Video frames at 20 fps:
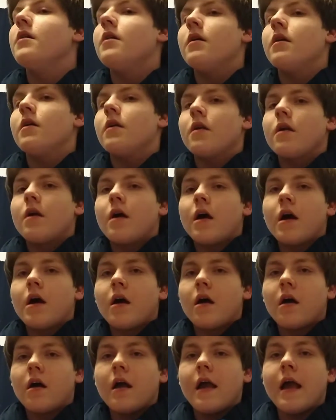and my
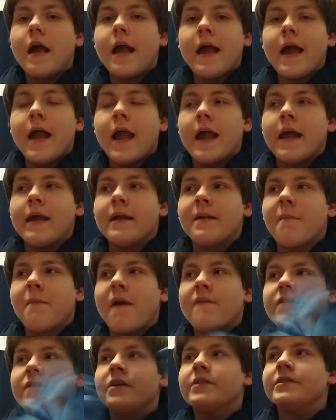first YouTube
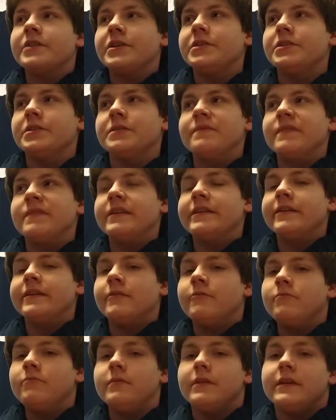video is still
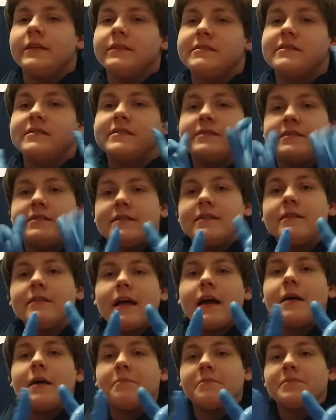up to this day.
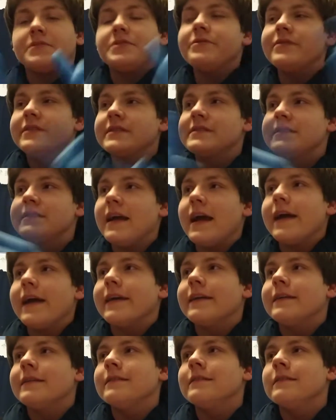
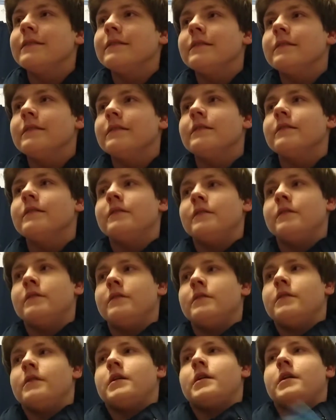I never
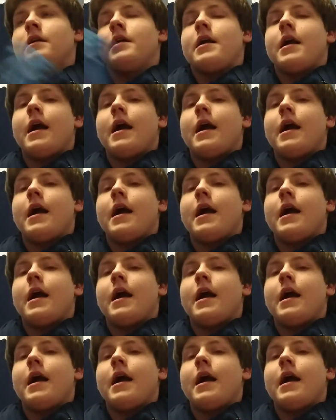deleted it.